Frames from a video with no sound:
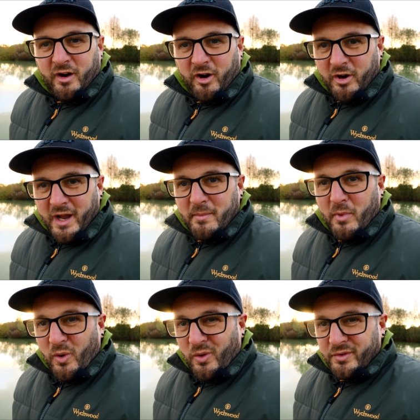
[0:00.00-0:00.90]
I am
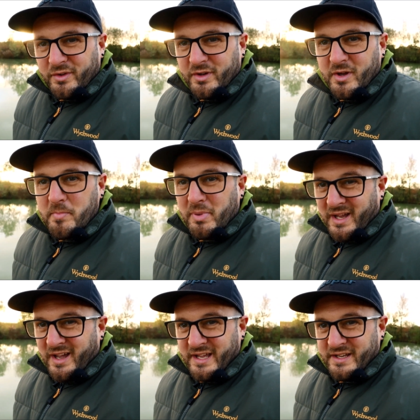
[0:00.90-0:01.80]
on
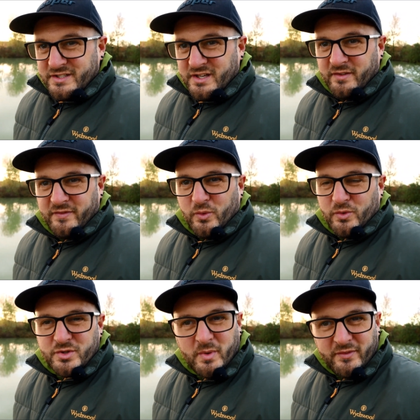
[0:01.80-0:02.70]
Big Haze
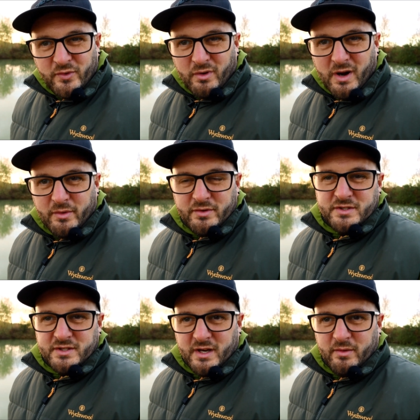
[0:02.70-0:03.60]
for 24
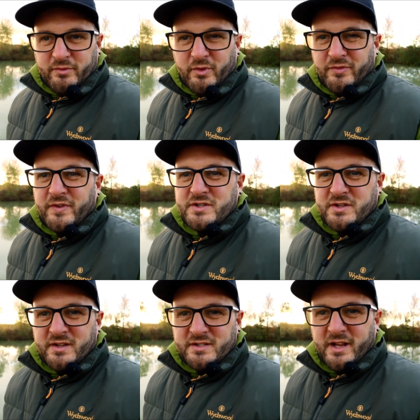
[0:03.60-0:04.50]
hours now. I've not fished
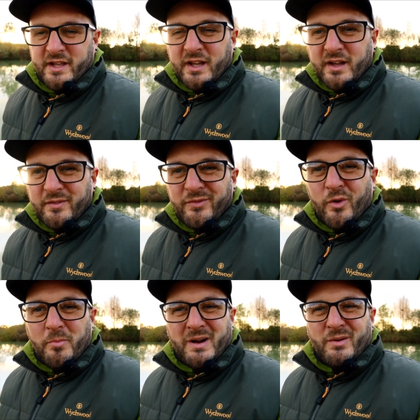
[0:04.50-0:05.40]
this lake
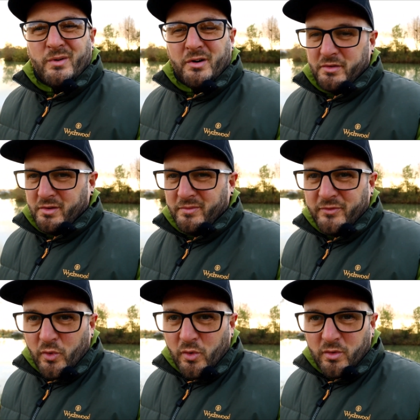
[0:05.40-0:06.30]
for about, I don't know,
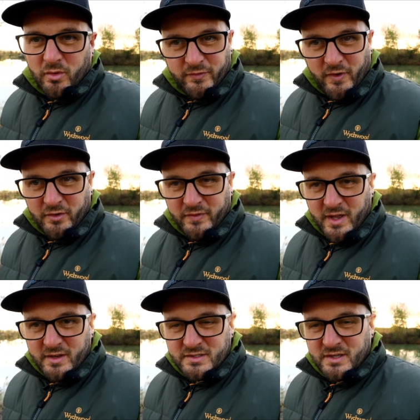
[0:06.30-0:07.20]
4 or 5
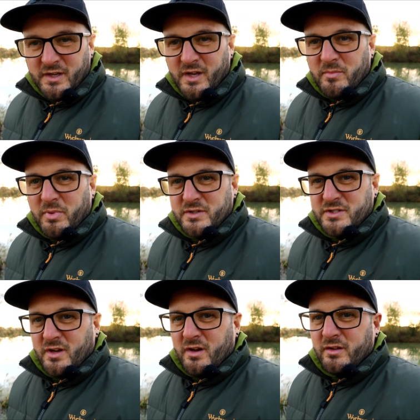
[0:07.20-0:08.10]
years,
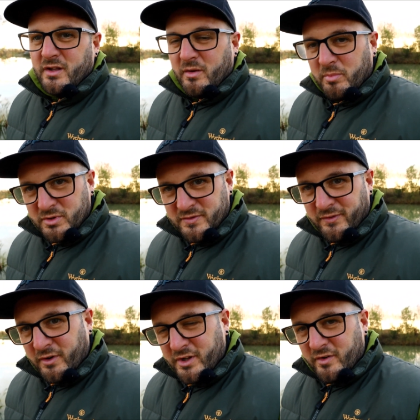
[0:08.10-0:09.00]
but yeah, I booked
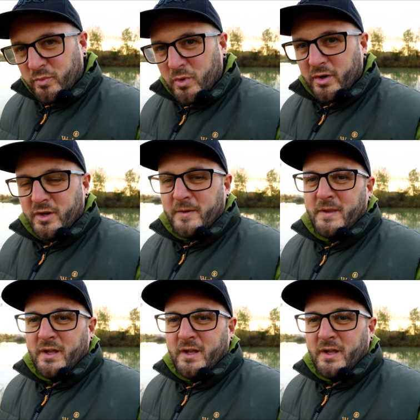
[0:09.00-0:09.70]
Friday off work